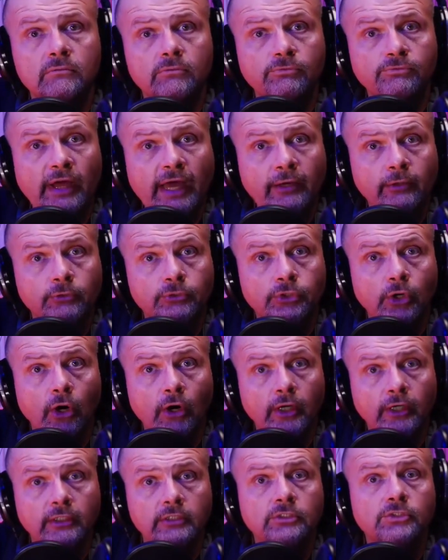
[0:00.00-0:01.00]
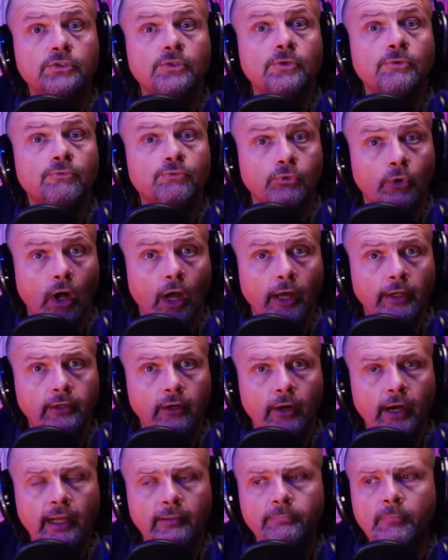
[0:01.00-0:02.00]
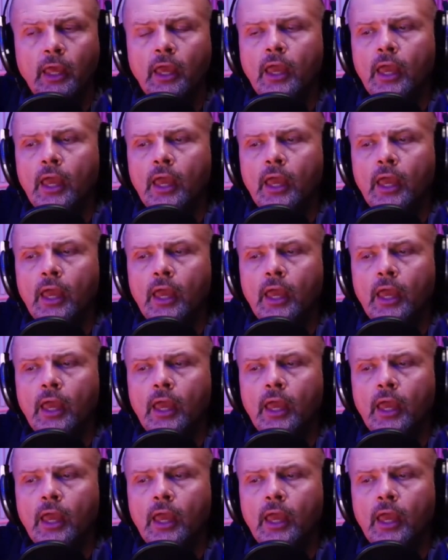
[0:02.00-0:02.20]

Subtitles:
final target to defraud. All right.